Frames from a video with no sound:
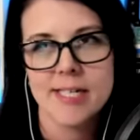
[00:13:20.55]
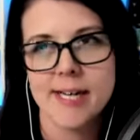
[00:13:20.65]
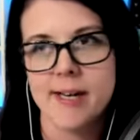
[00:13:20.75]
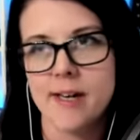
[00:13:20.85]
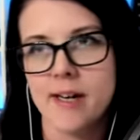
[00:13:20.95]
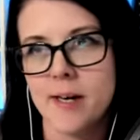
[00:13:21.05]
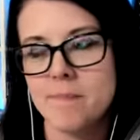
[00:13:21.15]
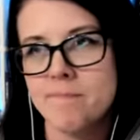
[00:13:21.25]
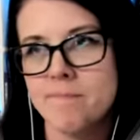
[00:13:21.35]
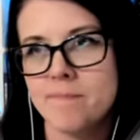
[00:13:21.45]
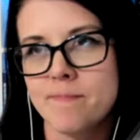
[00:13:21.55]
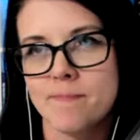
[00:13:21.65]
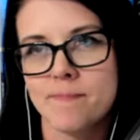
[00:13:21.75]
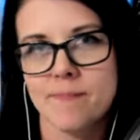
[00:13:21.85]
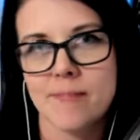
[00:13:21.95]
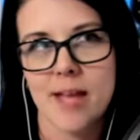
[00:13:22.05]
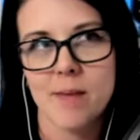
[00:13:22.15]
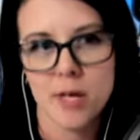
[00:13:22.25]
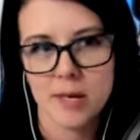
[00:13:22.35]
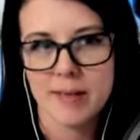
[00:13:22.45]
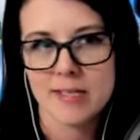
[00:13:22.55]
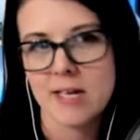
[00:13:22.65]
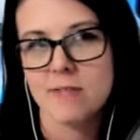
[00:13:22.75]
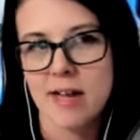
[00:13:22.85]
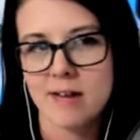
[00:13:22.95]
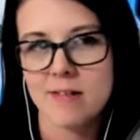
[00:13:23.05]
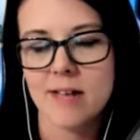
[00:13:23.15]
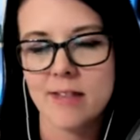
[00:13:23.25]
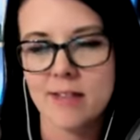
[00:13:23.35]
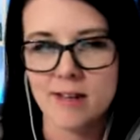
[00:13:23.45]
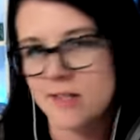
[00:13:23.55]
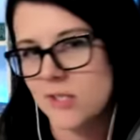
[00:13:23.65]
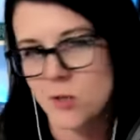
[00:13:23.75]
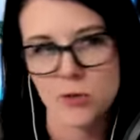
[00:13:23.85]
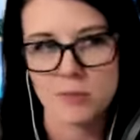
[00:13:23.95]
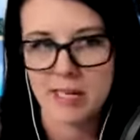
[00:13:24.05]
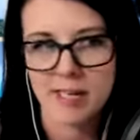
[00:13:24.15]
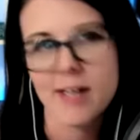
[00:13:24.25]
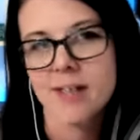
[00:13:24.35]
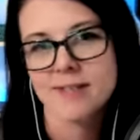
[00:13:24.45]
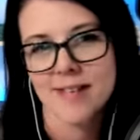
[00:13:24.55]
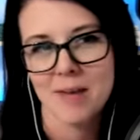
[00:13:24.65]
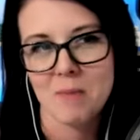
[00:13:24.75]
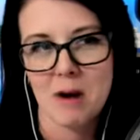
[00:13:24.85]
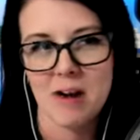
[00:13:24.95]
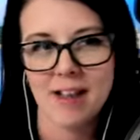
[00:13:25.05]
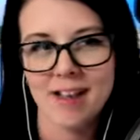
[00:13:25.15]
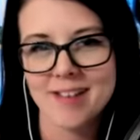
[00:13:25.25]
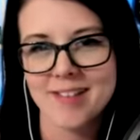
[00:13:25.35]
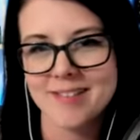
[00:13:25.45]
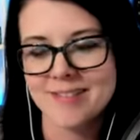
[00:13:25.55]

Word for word: Um, and putting myself out, I think, on social media and marketing